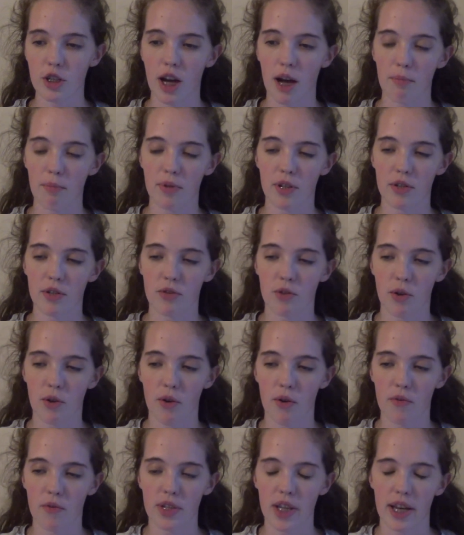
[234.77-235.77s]
chapter
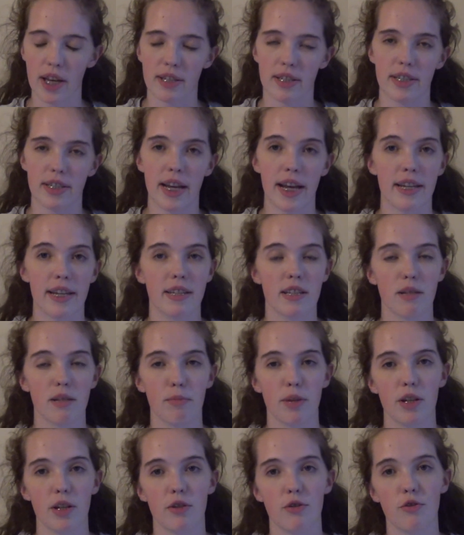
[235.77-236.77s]
serves as a
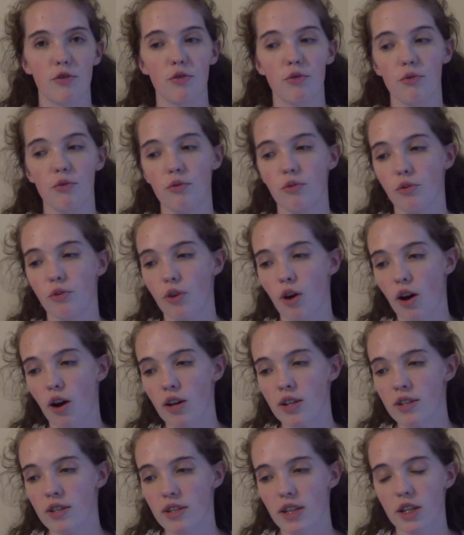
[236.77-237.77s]
testament to
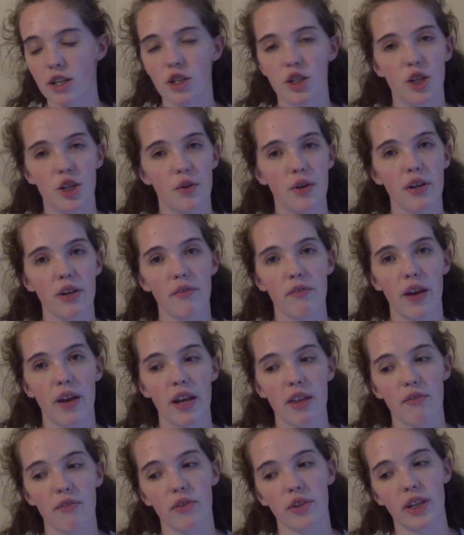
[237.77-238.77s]
God's enduring
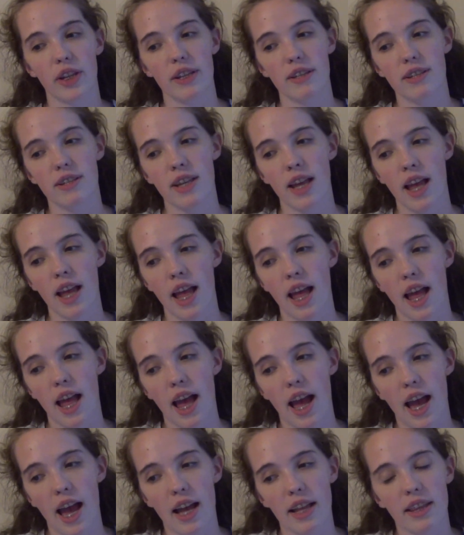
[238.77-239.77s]
faithfulness
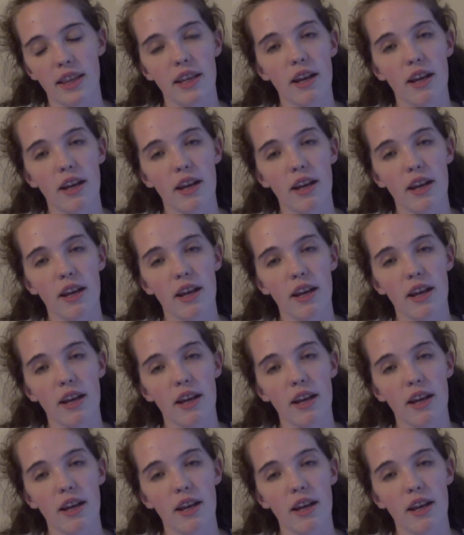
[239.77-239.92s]
and